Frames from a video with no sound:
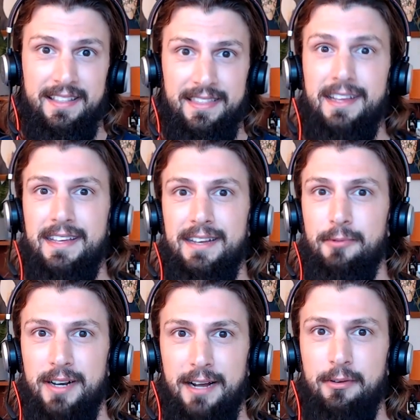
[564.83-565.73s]
and thinking
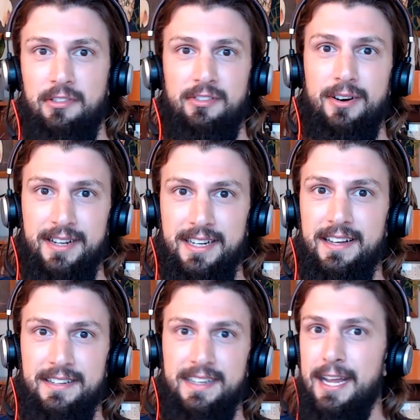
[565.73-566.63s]
when I was starting
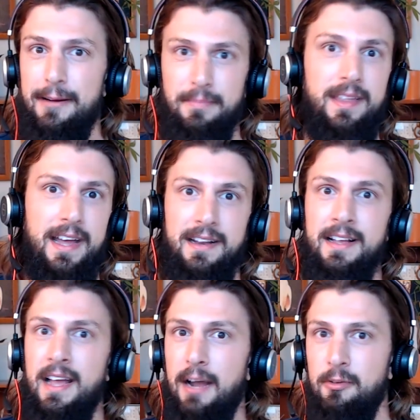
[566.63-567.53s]
in camp that
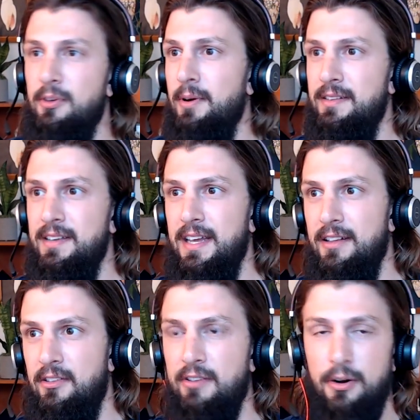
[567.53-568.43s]
I was going to
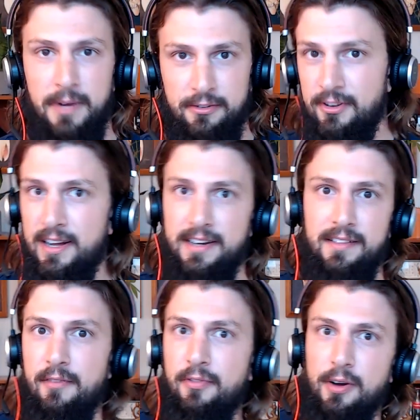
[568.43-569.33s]
get so much done
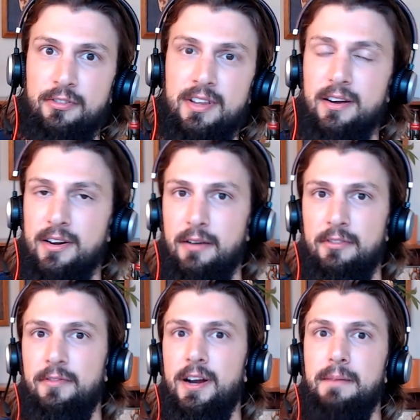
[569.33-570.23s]
in the first year, and I was
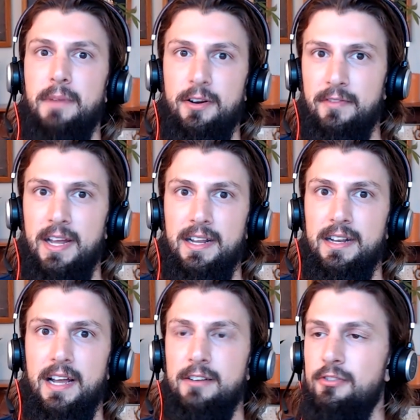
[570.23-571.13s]
very
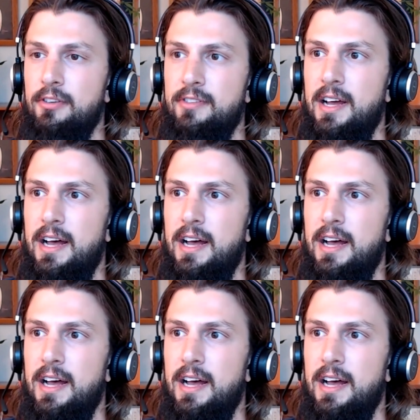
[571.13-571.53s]
motivated, and just